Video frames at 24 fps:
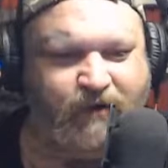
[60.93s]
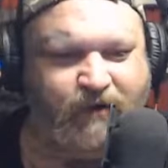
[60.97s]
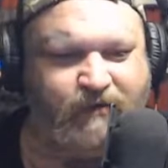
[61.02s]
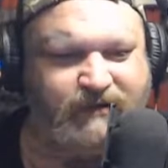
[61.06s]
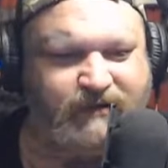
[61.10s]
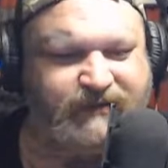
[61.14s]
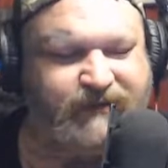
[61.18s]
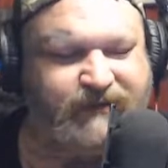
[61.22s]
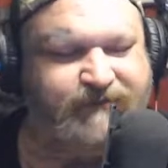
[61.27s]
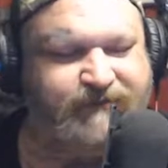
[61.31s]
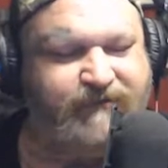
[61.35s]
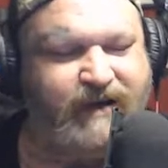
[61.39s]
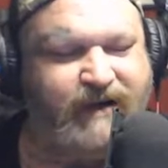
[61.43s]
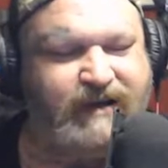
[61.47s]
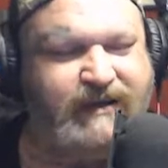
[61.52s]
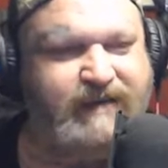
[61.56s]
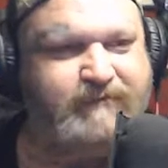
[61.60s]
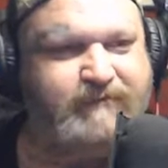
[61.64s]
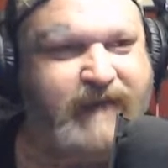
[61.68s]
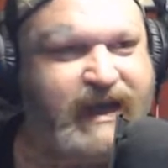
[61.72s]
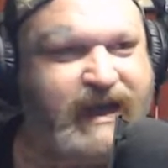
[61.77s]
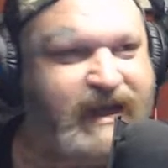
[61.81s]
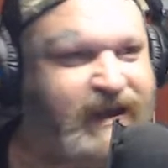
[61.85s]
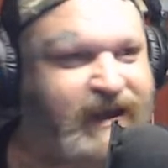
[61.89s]
know what's
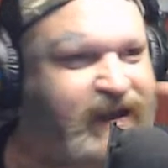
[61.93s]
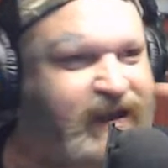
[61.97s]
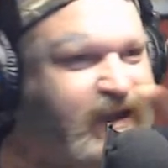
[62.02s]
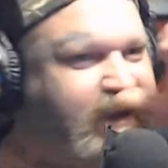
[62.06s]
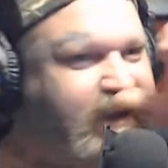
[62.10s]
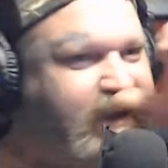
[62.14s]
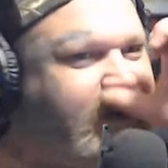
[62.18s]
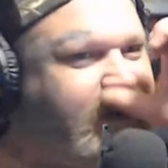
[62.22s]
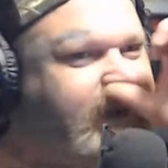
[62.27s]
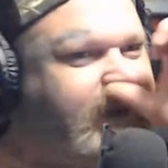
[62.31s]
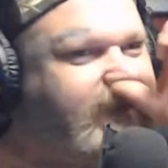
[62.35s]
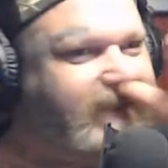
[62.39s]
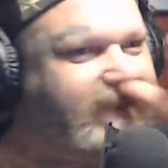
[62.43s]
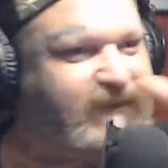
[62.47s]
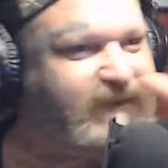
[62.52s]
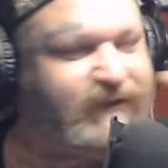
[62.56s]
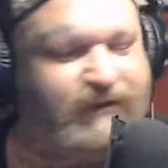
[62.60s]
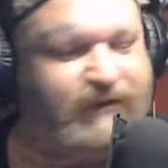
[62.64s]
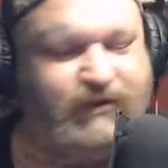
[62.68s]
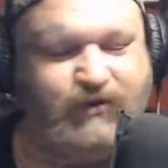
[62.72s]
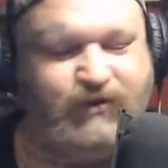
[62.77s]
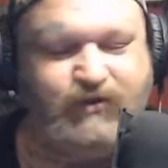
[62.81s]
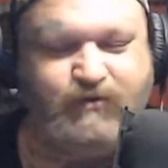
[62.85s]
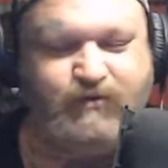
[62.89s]
funny, man,
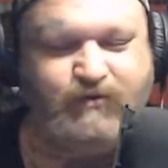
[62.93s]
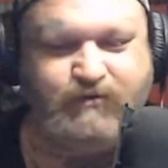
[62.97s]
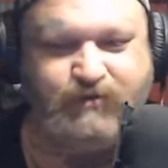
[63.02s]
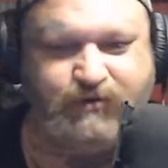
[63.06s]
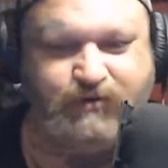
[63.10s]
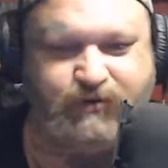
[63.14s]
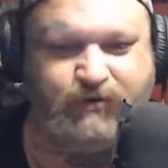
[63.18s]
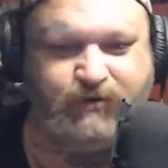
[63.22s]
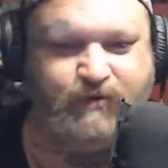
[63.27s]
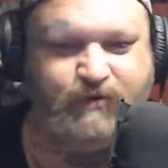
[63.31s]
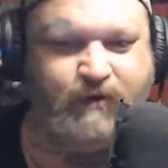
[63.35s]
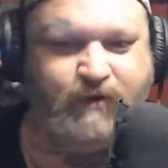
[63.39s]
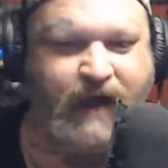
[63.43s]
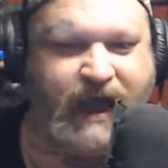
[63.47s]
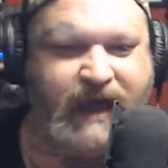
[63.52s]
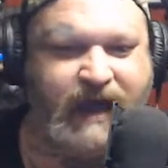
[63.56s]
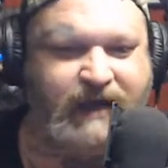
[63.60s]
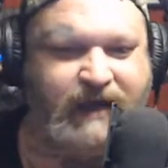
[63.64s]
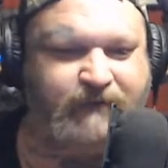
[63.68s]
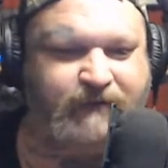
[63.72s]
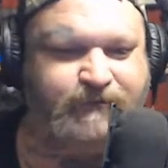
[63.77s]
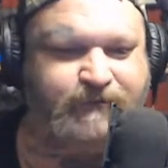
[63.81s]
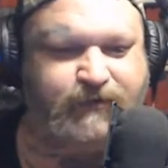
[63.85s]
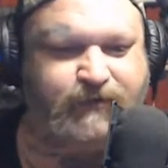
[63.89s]
is you do
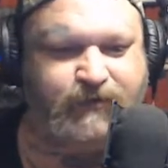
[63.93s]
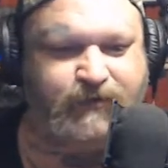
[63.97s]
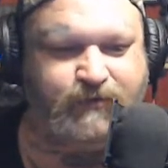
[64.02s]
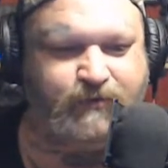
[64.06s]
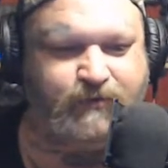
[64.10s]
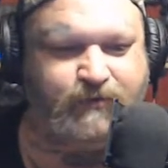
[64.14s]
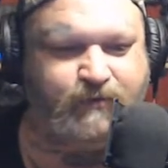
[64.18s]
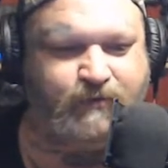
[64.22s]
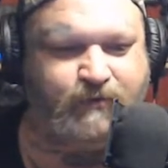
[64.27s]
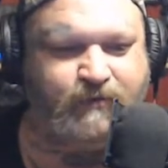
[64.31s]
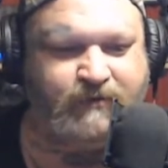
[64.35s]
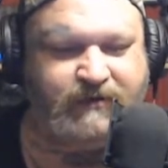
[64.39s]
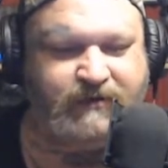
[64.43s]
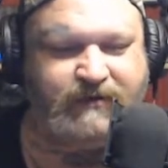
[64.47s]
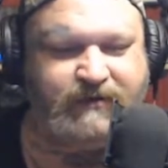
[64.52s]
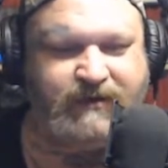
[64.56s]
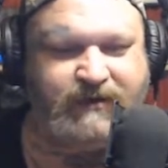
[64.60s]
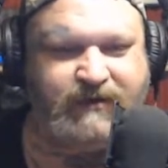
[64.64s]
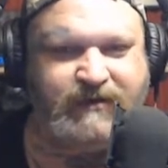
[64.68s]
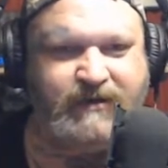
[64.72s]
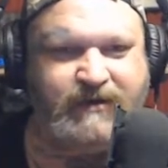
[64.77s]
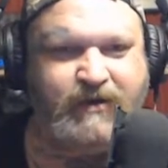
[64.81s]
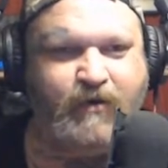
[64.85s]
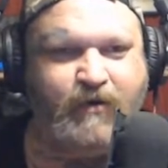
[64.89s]
have to
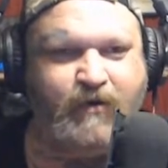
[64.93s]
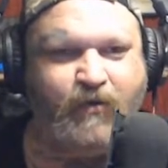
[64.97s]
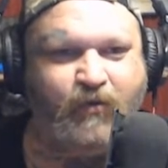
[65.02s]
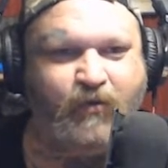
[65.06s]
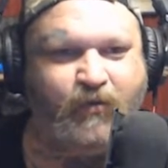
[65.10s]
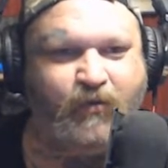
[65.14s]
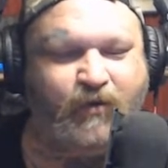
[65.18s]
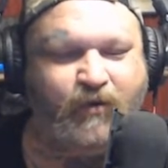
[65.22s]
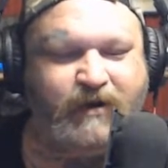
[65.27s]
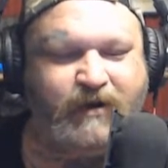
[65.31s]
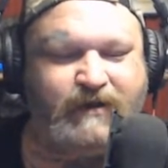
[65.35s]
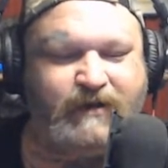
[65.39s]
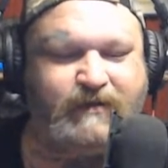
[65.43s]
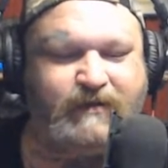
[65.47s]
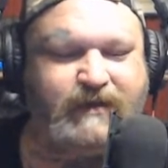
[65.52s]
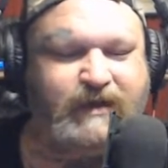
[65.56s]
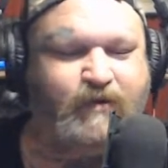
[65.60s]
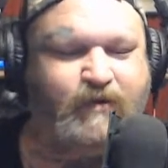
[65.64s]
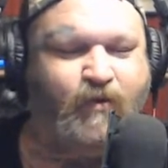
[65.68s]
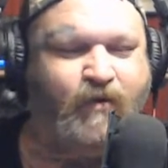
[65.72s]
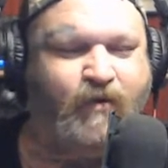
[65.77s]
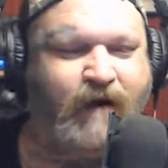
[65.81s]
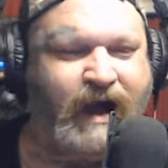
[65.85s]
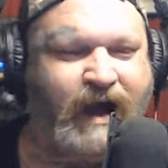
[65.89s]

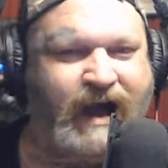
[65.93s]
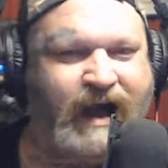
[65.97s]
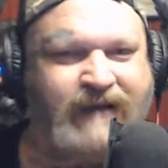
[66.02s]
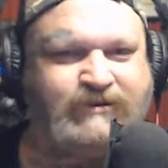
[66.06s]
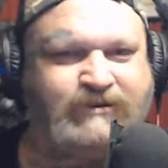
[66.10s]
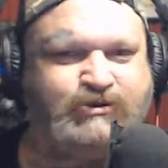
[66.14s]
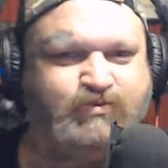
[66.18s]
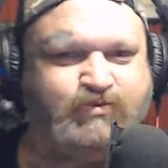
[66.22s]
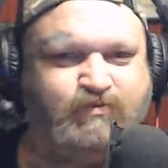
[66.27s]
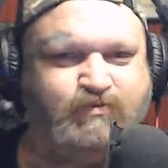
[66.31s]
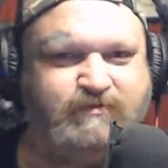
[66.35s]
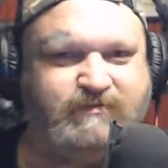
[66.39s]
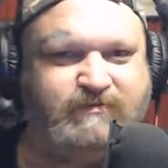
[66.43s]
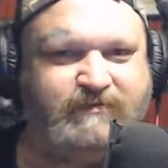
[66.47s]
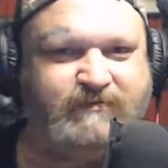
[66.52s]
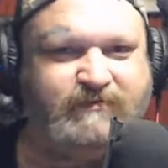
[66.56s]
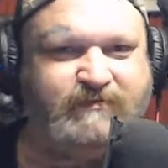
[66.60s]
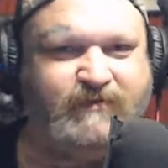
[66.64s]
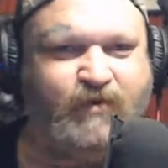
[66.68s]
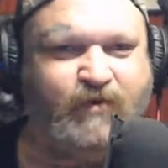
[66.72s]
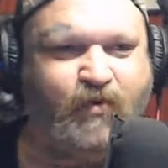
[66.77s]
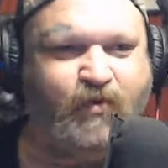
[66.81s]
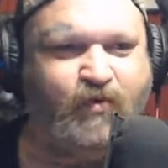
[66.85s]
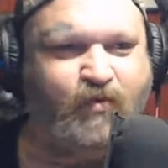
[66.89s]
really watch
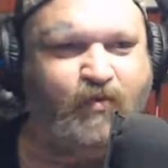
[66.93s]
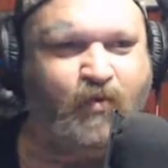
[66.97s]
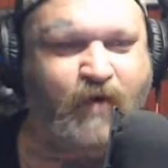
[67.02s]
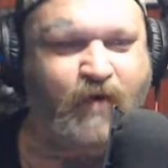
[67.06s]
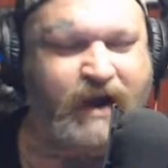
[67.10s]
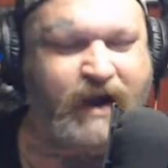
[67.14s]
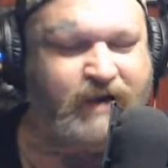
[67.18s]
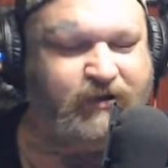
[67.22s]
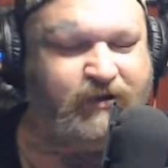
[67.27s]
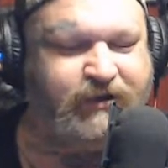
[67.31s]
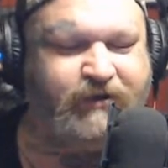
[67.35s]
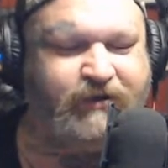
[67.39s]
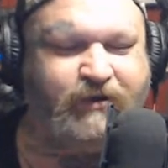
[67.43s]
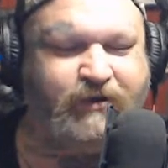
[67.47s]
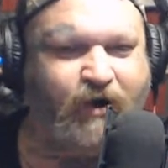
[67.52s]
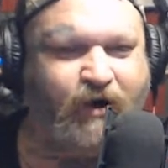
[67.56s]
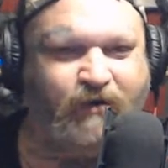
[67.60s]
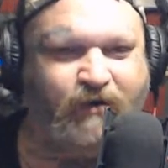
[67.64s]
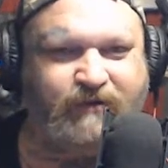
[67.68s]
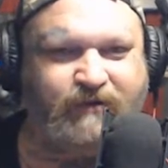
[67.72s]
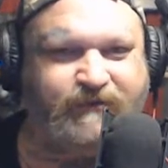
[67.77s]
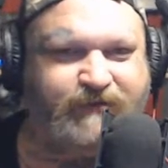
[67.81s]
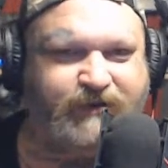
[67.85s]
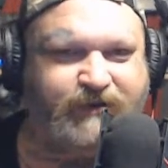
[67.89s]
where you're
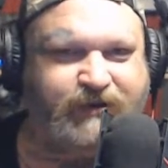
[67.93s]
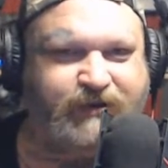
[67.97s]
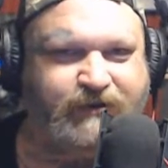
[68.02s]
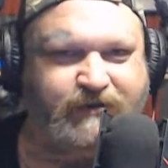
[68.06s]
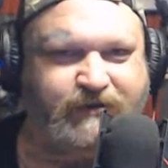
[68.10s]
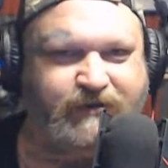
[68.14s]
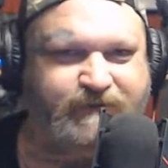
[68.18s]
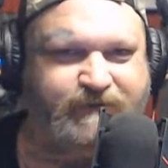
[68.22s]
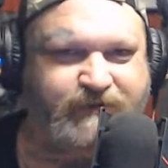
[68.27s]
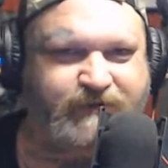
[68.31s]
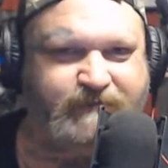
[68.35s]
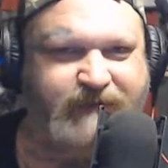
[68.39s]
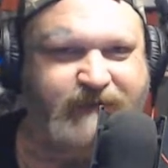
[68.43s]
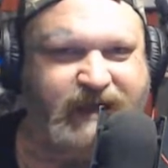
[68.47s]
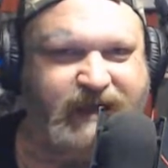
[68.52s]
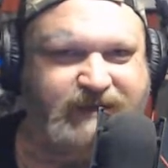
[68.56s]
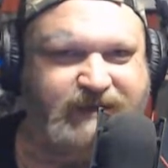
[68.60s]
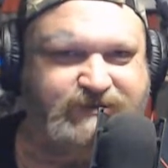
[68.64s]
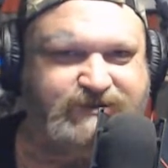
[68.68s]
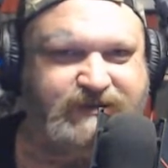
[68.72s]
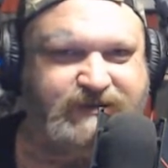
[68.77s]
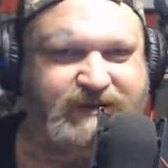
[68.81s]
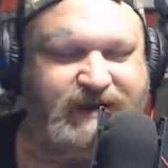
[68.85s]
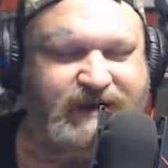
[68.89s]
going for your
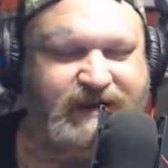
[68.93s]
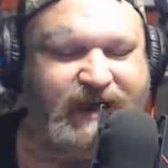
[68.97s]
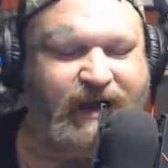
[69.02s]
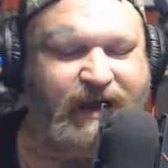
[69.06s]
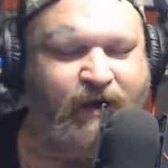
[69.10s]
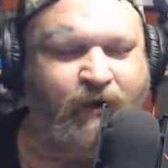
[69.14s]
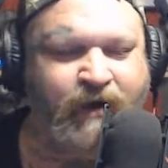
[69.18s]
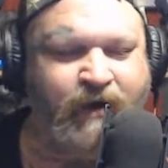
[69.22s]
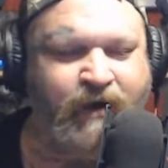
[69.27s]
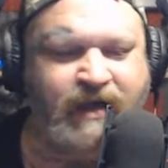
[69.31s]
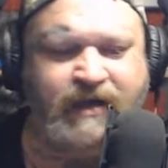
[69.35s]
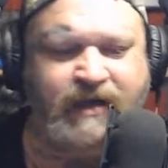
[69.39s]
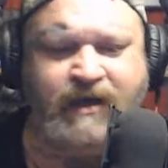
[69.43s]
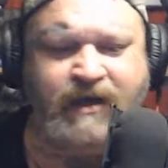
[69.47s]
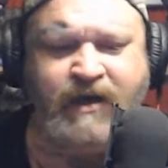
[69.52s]
information now.